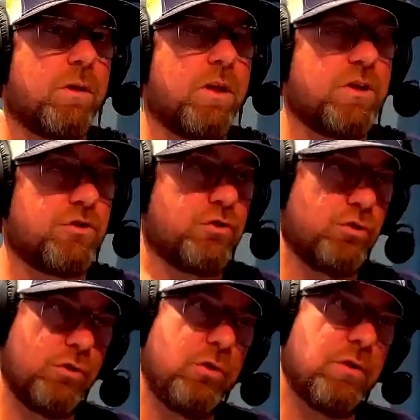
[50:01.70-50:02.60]
is
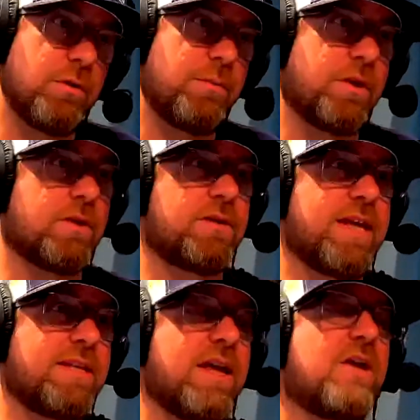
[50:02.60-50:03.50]
good because
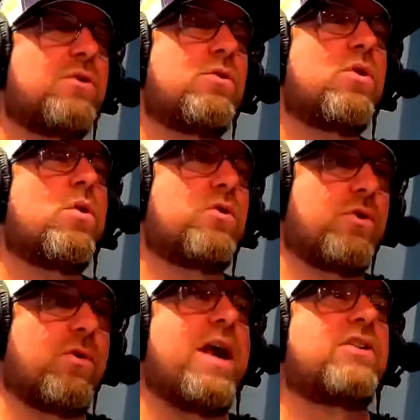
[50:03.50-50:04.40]
that's how you know
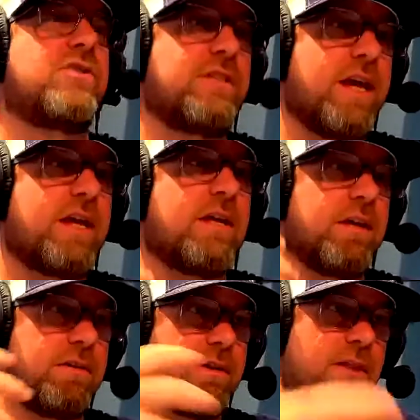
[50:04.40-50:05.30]
you're actually taking
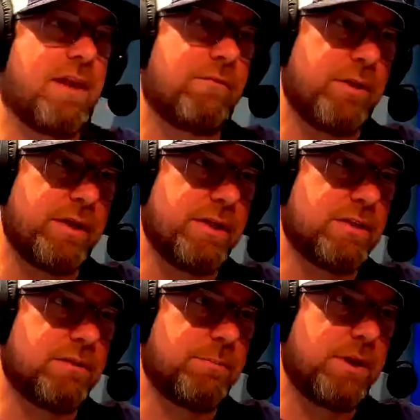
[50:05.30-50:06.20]
it to the level it
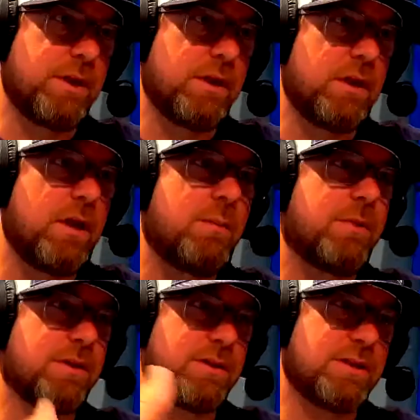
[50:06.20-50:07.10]
needs to be.
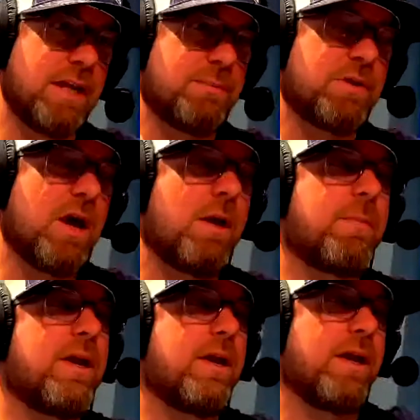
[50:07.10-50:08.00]
But at the same time,
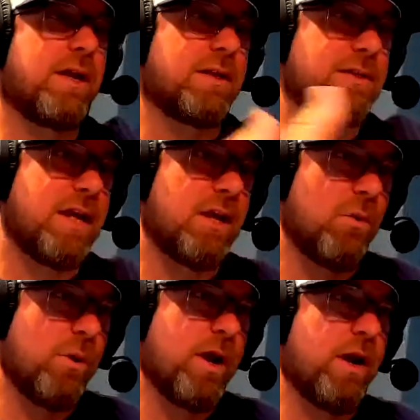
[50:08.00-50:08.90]
it can take
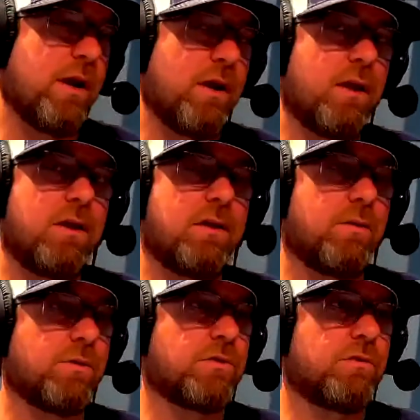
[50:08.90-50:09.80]
away the
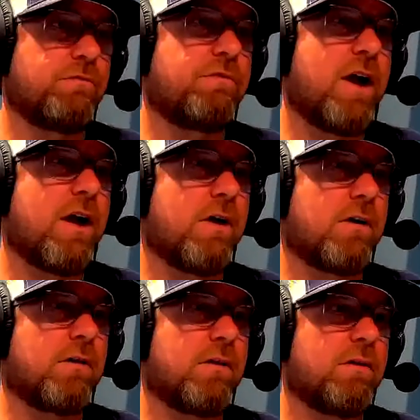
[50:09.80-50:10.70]
original
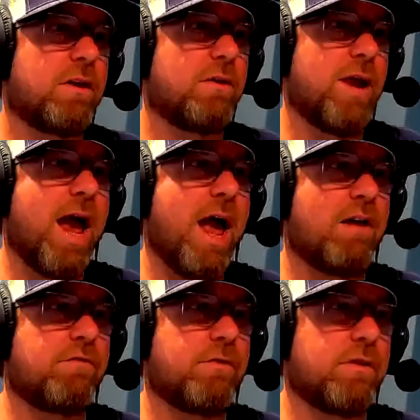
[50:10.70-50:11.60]
fire that you
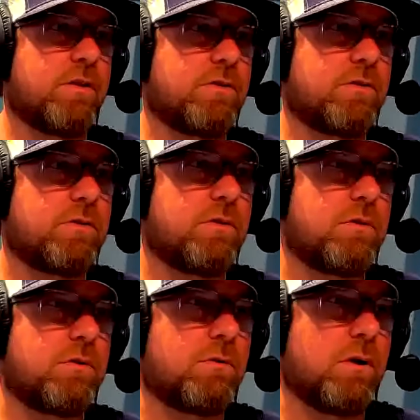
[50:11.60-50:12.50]
had for this,
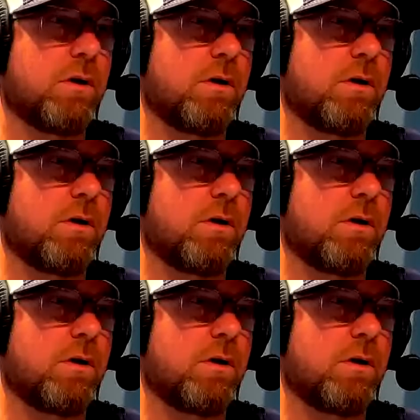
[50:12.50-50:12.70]
right?